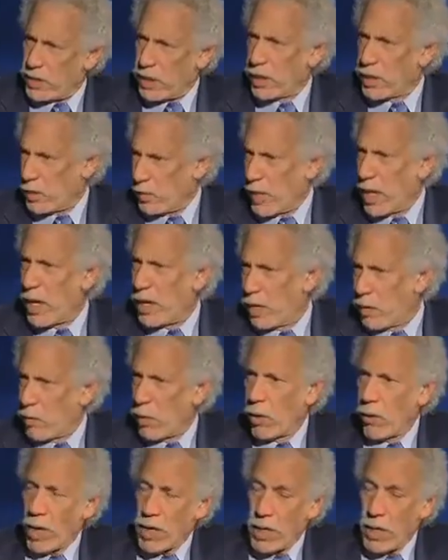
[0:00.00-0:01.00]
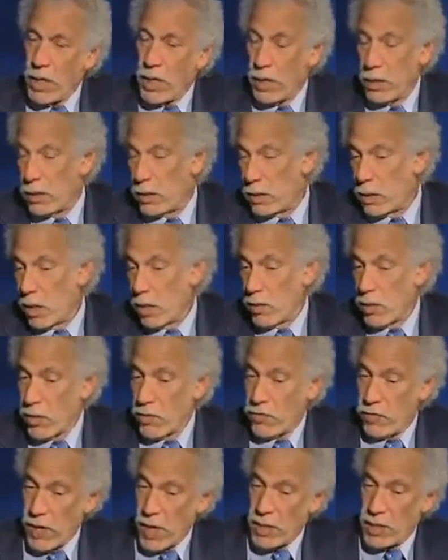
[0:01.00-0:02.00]
things mean, and what do I need? And you're
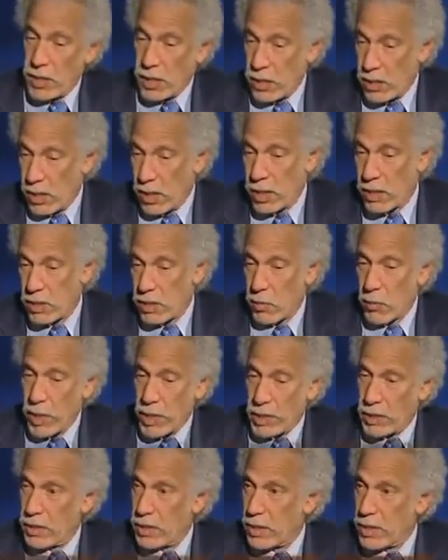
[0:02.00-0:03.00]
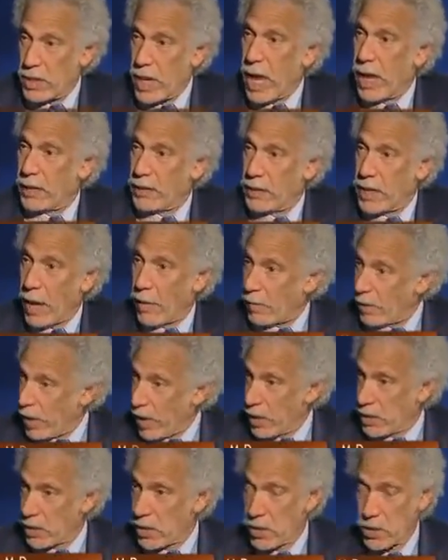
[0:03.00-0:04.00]
facing things that we can detect
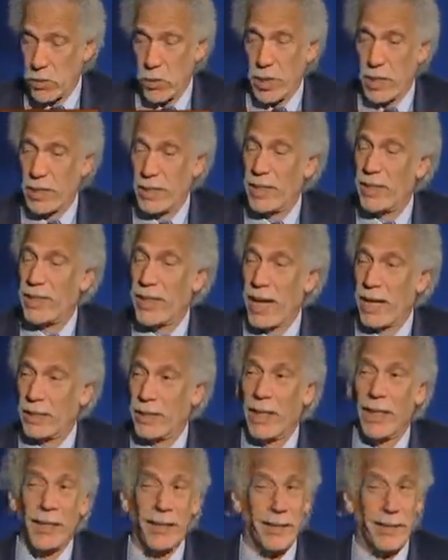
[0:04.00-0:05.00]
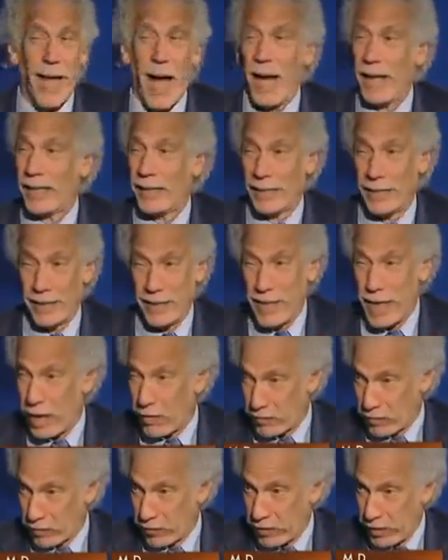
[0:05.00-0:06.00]
nowadays, because we can detect a lot of
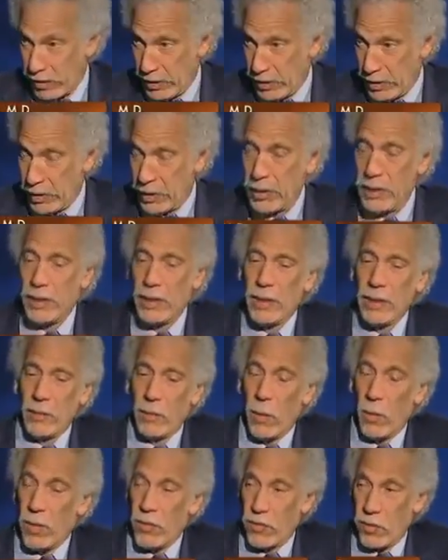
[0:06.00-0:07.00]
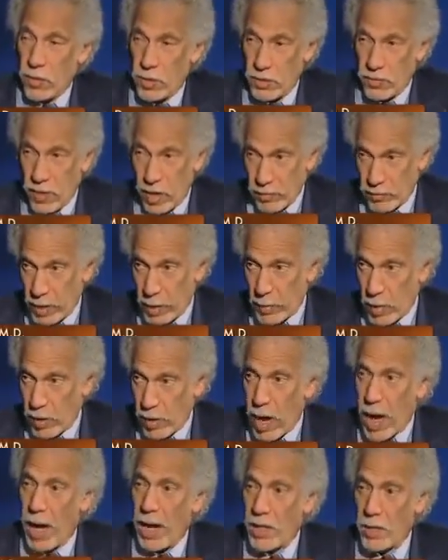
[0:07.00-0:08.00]
stuff. When we first developed
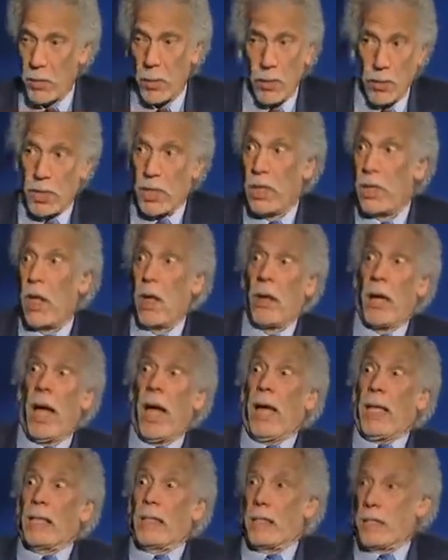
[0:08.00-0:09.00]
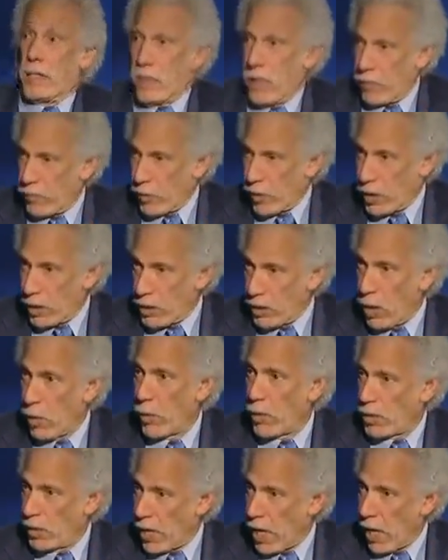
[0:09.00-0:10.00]
MRIs, we were seeing all kinds of stuff we didn't know
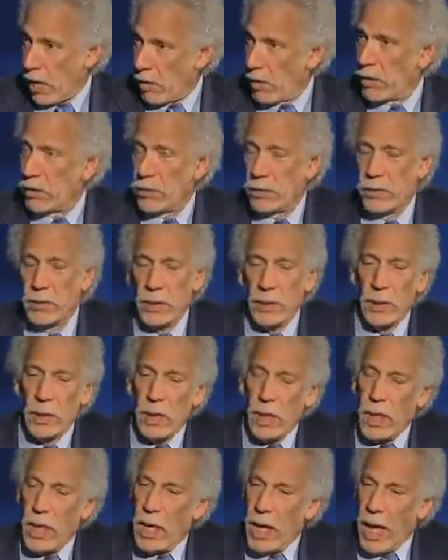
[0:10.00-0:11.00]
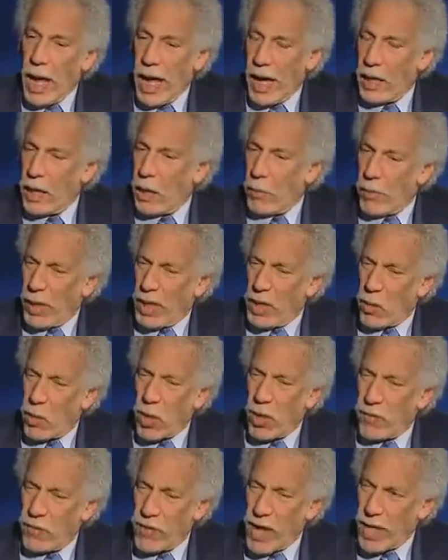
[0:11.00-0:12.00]
was there, but in
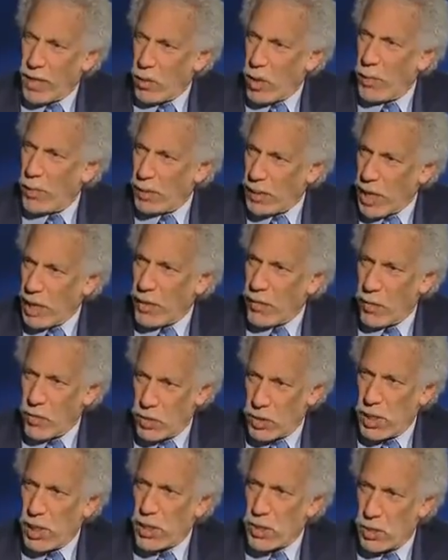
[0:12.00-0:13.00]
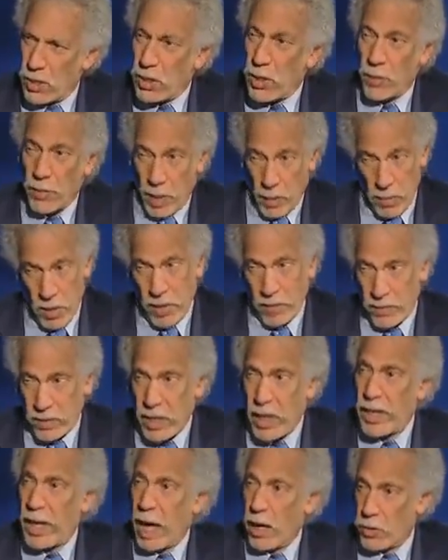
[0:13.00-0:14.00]
order to follow up a lot of those things, sometimes you have to
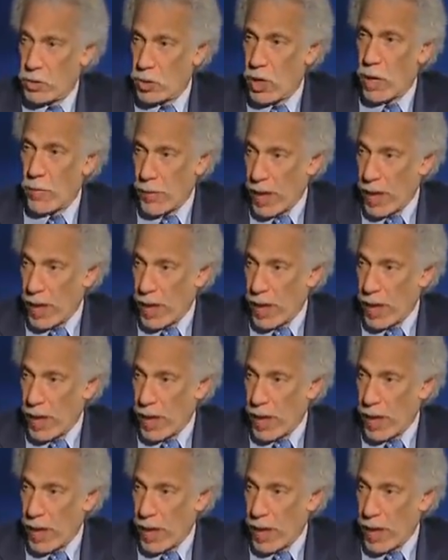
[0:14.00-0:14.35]
take out sharp